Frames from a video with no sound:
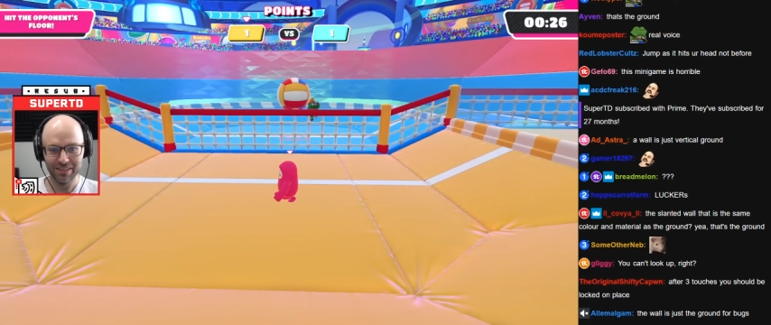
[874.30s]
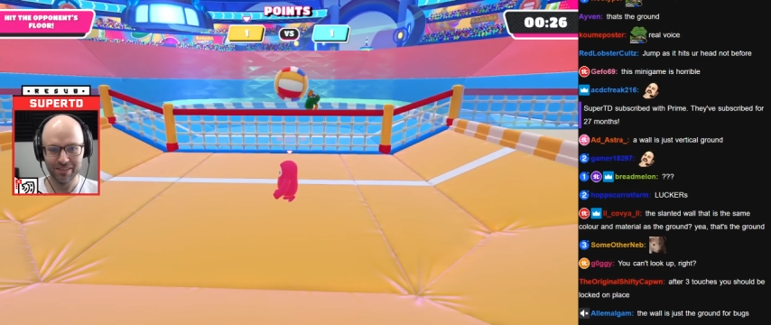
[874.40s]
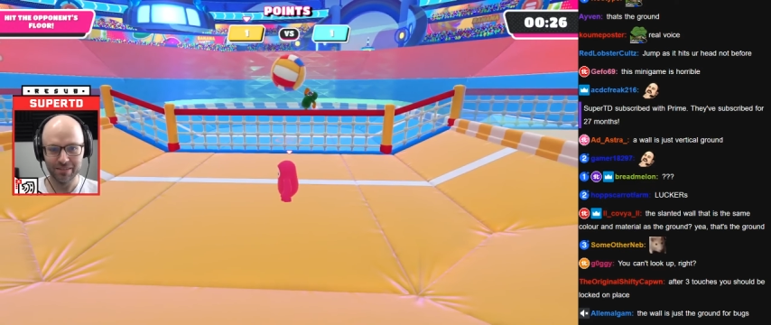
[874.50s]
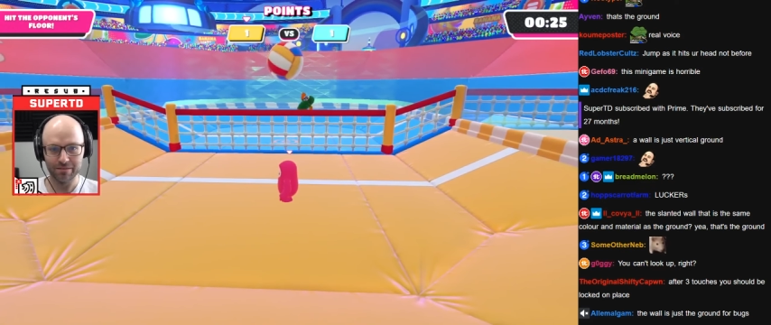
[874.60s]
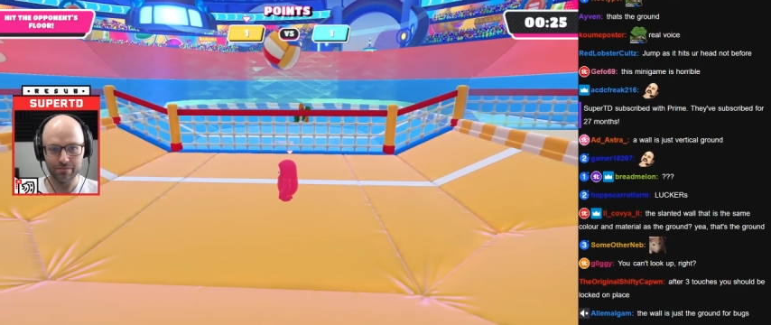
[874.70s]

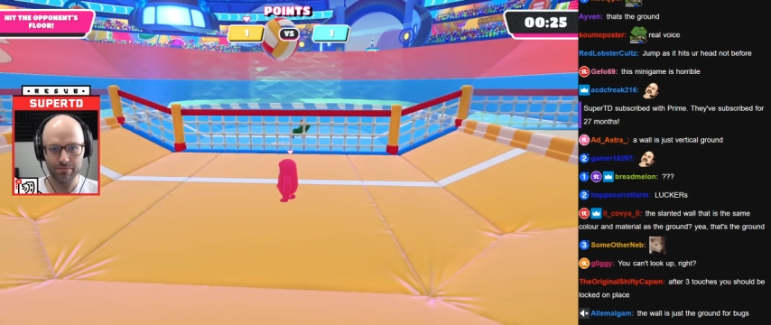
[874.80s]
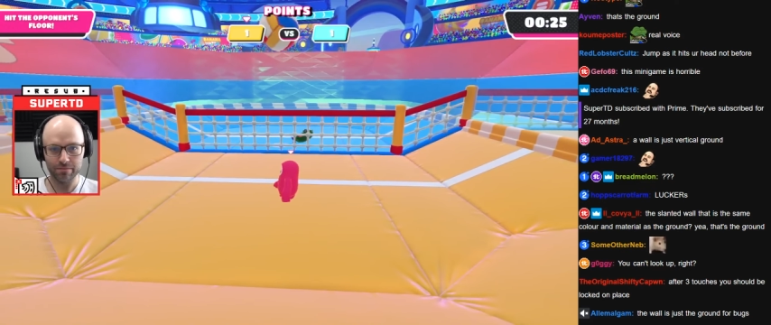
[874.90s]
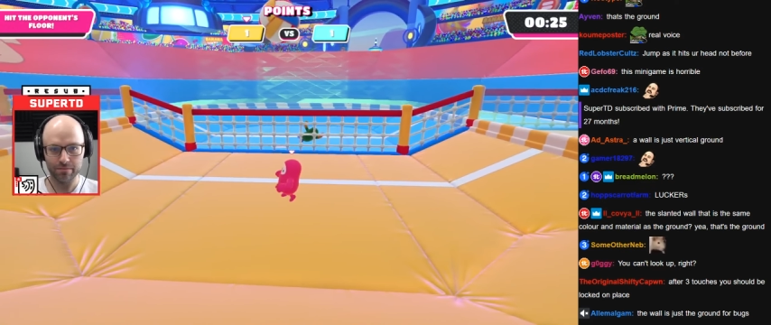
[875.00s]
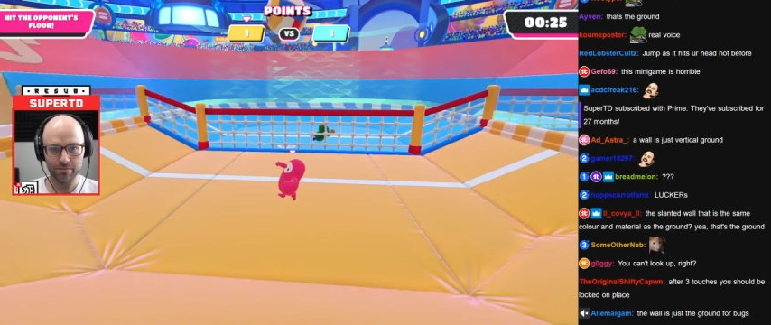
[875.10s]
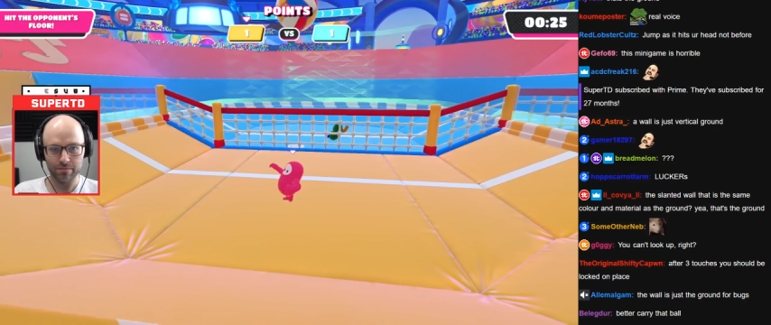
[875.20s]

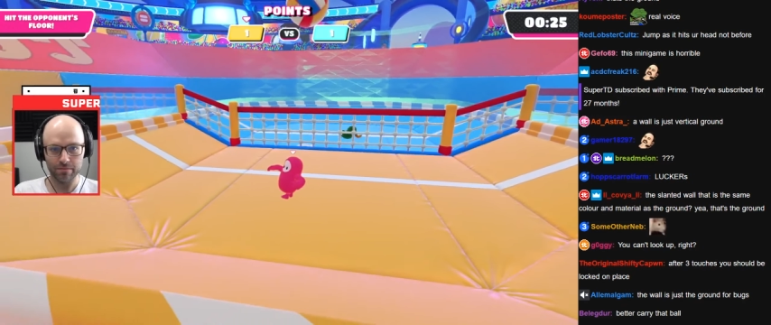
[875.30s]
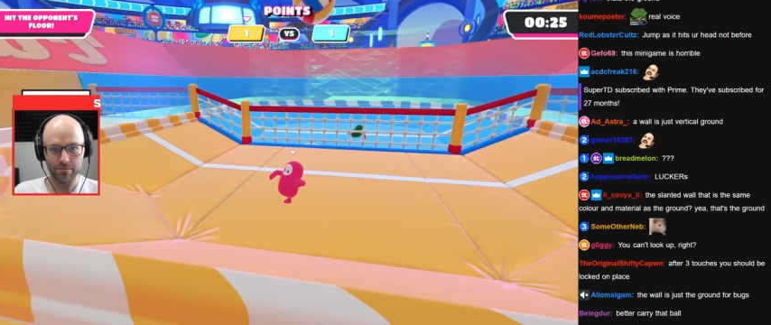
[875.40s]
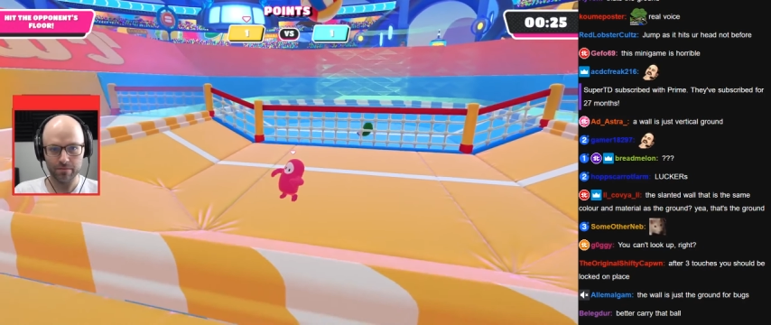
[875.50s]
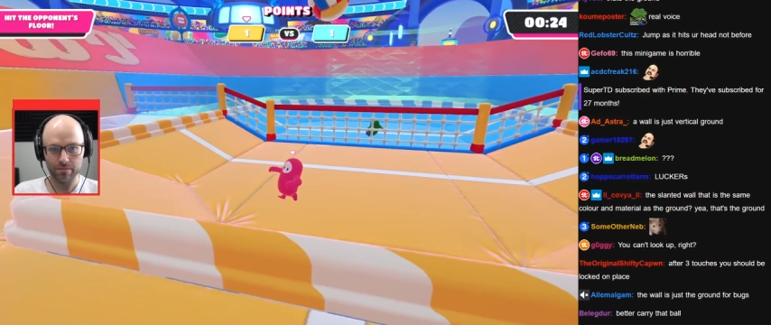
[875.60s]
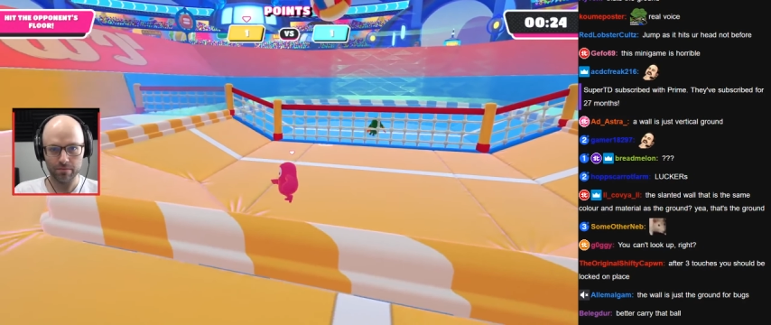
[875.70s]

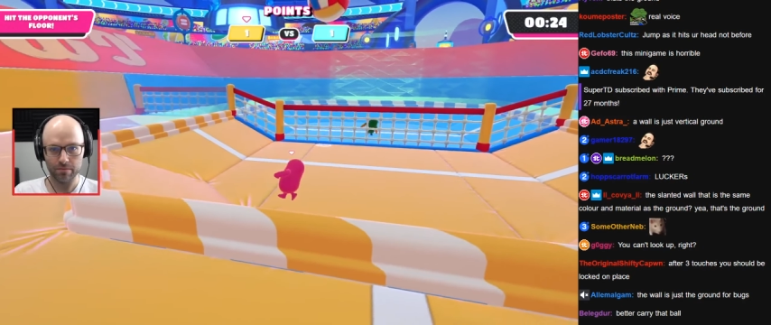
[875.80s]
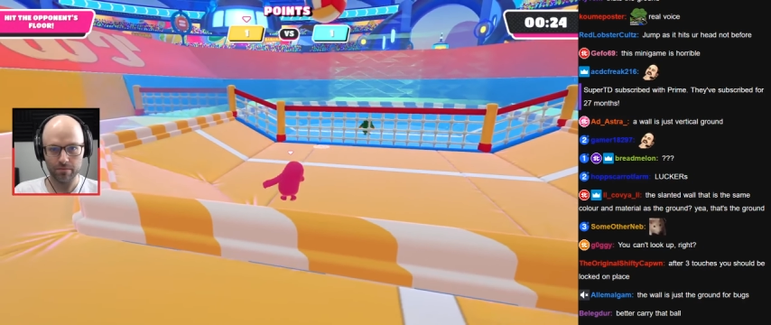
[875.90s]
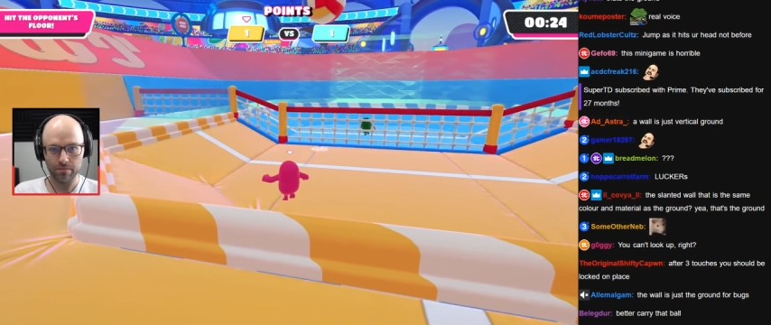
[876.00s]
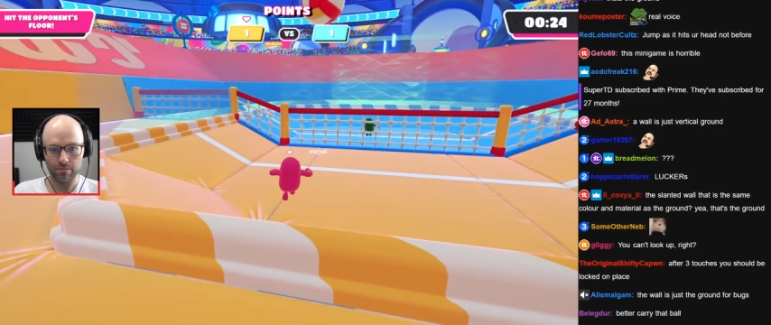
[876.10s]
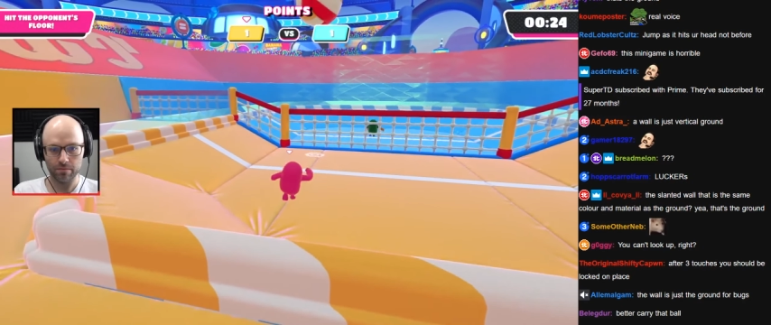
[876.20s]

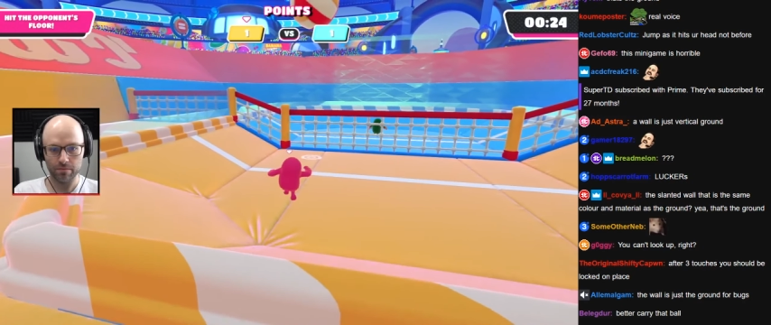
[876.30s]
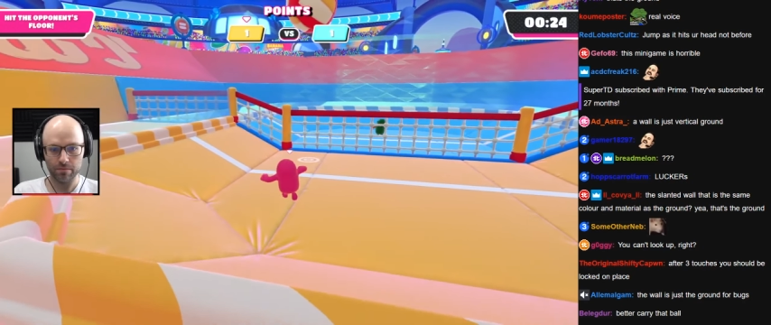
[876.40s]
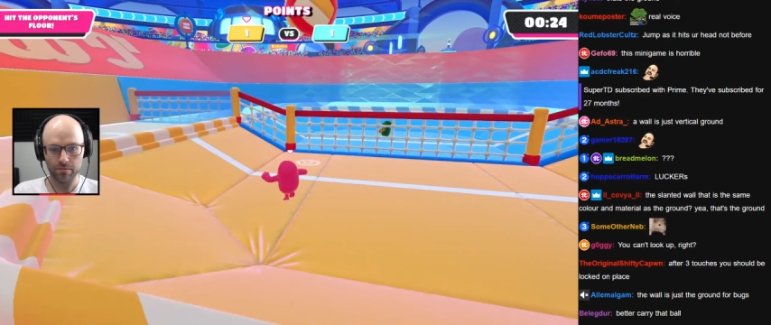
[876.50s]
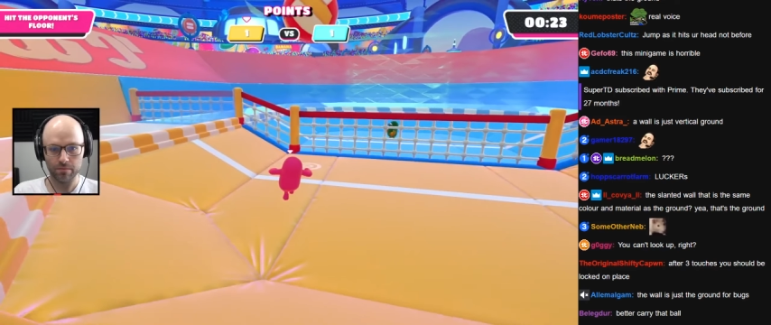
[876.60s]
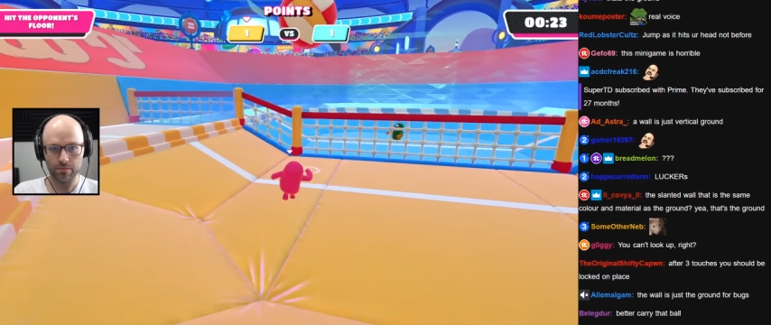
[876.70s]

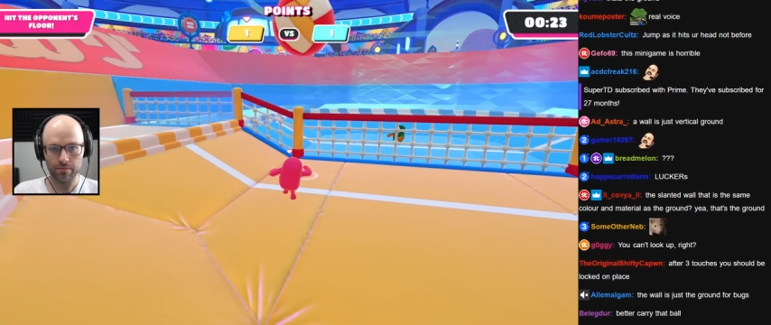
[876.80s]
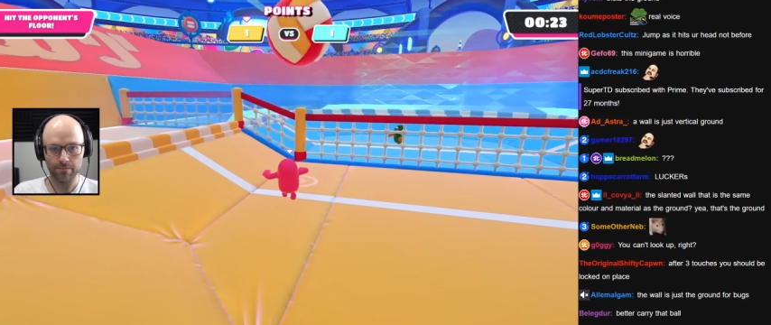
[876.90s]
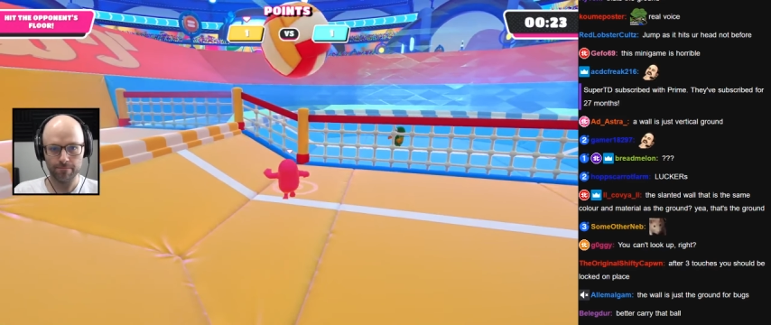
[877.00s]
No one is speaking in this clip.